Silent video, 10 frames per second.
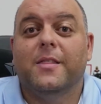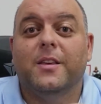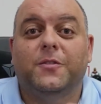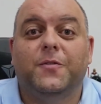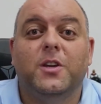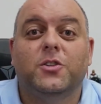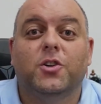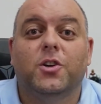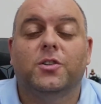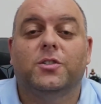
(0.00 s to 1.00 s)
This
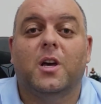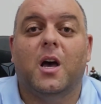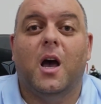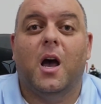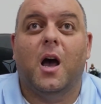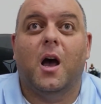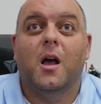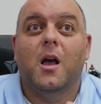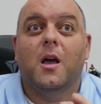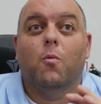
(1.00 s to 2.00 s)
features uh,
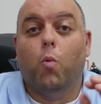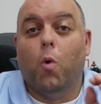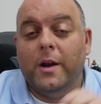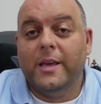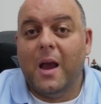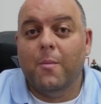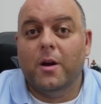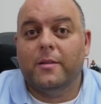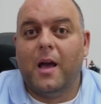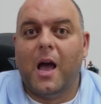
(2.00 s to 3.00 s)
one camera
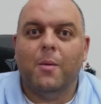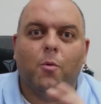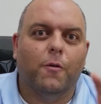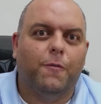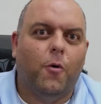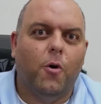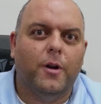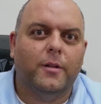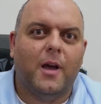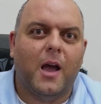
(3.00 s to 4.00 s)
at a time or four
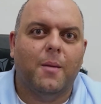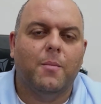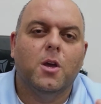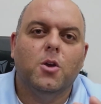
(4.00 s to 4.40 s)
at a time.